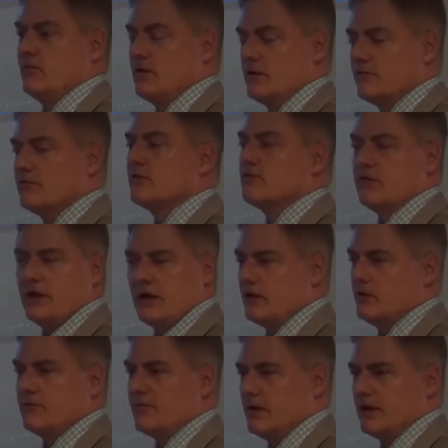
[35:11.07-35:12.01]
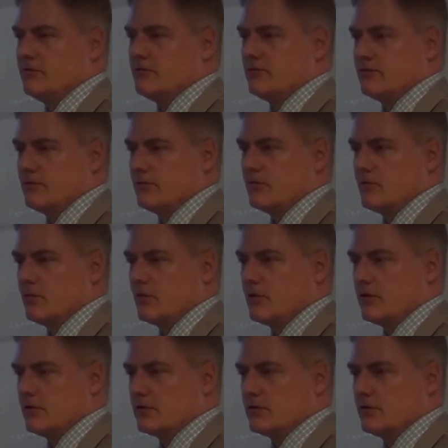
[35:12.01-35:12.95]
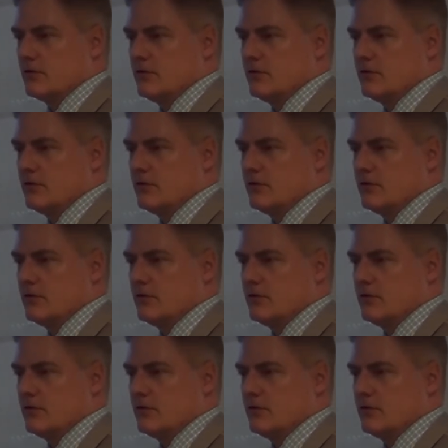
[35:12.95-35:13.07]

one of the saddest places in the world.